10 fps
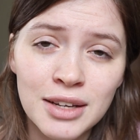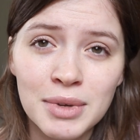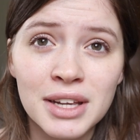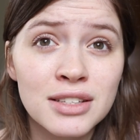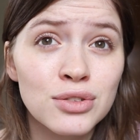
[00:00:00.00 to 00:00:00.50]

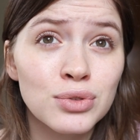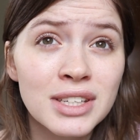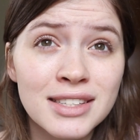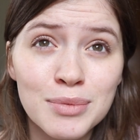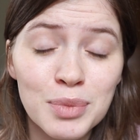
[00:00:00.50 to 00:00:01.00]
Because it's
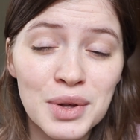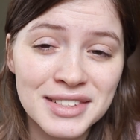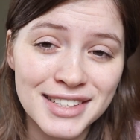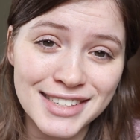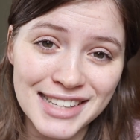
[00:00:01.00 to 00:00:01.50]
really simple
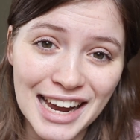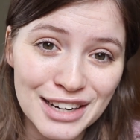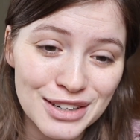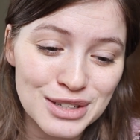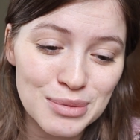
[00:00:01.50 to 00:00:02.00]
as a
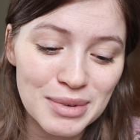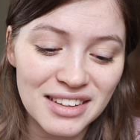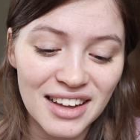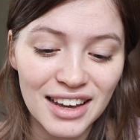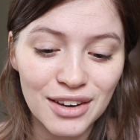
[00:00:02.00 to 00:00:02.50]
designer to be
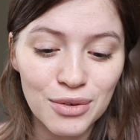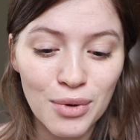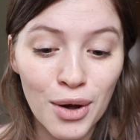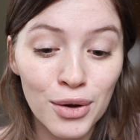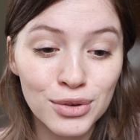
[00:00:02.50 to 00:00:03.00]
like,
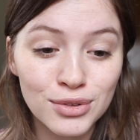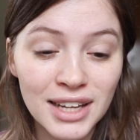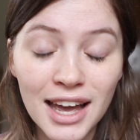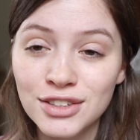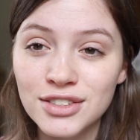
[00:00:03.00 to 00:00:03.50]
well,
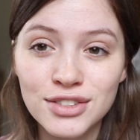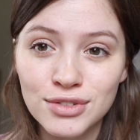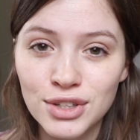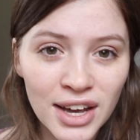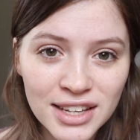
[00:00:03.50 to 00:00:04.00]
yeah, just
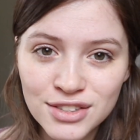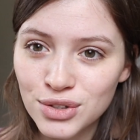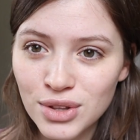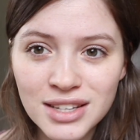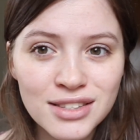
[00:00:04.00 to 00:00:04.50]
you guys
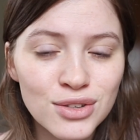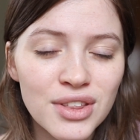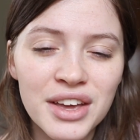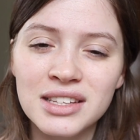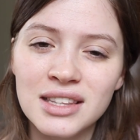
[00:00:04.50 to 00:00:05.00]
do these two
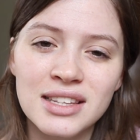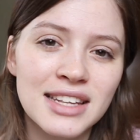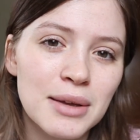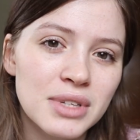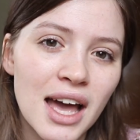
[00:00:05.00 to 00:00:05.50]
things at the
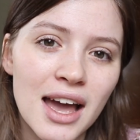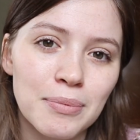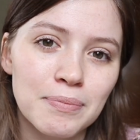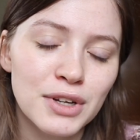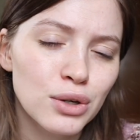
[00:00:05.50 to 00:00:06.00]
same
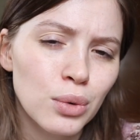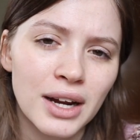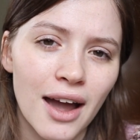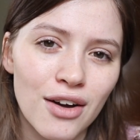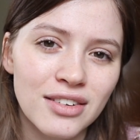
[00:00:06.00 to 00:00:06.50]
time. It'll
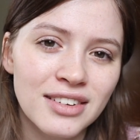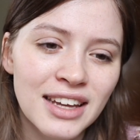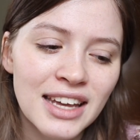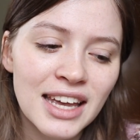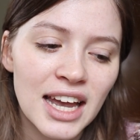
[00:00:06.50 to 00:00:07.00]
work out.
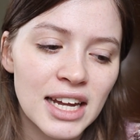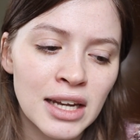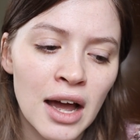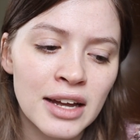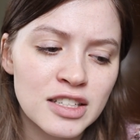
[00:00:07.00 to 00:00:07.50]
And
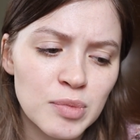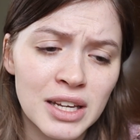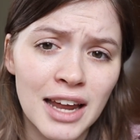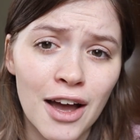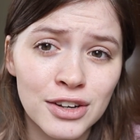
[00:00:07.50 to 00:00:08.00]
not
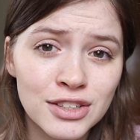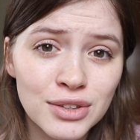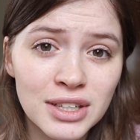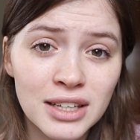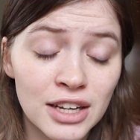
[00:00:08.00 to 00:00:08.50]
explain how to do
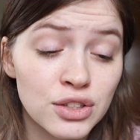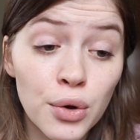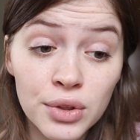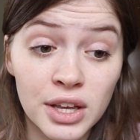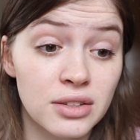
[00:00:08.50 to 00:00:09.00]
it. I
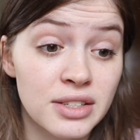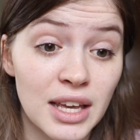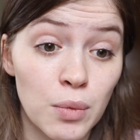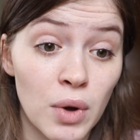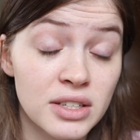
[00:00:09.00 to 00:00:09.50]
totally
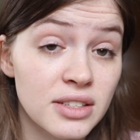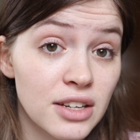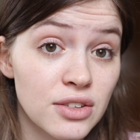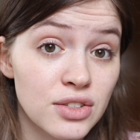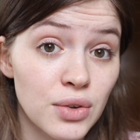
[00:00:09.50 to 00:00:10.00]
understand why
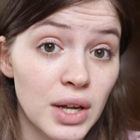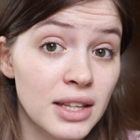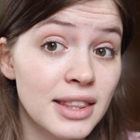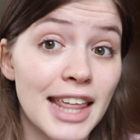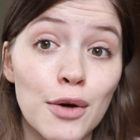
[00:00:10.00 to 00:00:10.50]
designers do it.
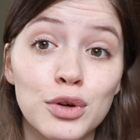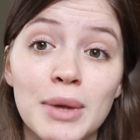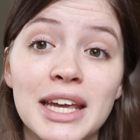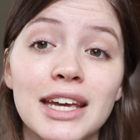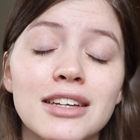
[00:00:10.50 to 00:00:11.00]
That would
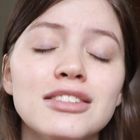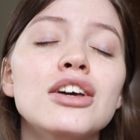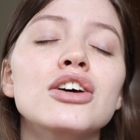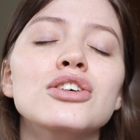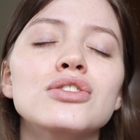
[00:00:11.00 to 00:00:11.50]
make it
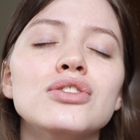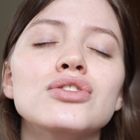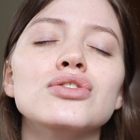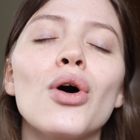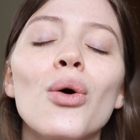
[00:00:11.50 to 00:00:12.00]

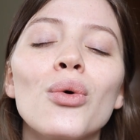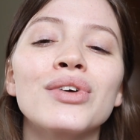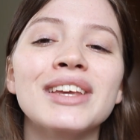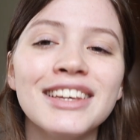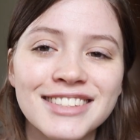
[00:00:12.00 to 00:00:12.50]
so
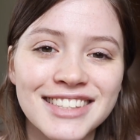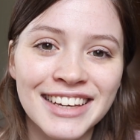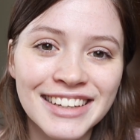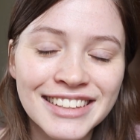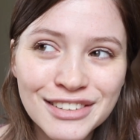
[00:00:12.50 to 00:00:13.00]

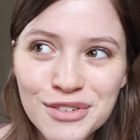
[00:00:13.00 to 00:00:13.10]
easy.